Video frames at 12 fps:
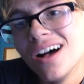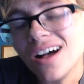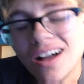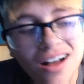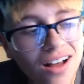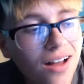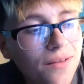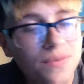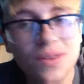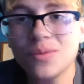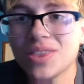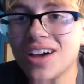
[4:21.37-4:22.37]
Um,
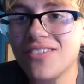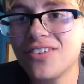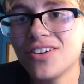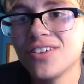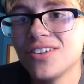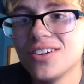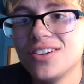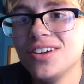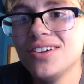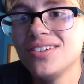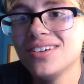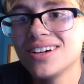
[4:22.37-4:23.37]
and without further
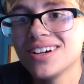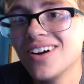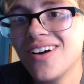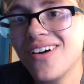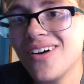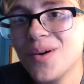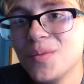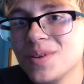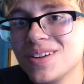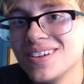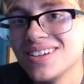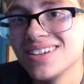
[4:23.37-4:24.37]
ado, go home
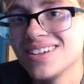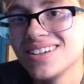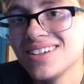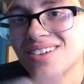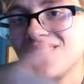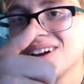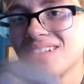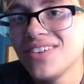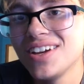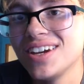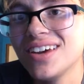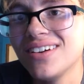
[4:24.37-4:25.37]
and do whatever
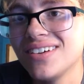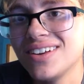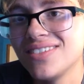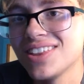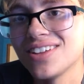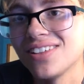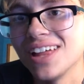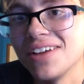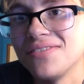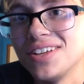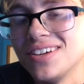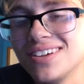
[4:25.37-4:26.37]
you're doing with your
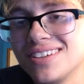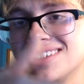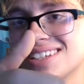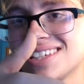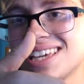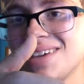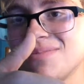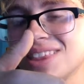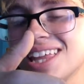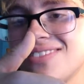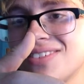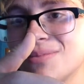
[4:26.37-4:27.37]
life, dude. Just keep
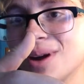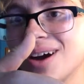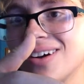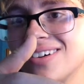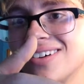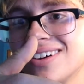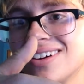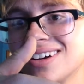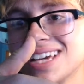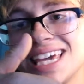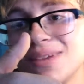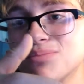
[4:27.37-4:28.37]
living, bro.
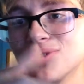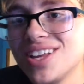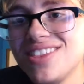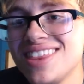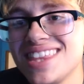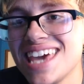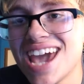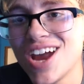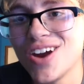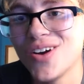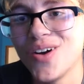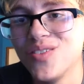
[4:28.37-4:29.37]
Keep breathing the
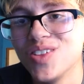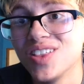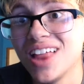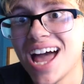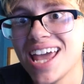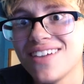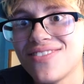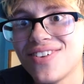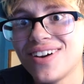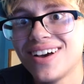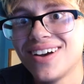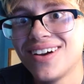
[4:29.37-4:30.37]
air of the life.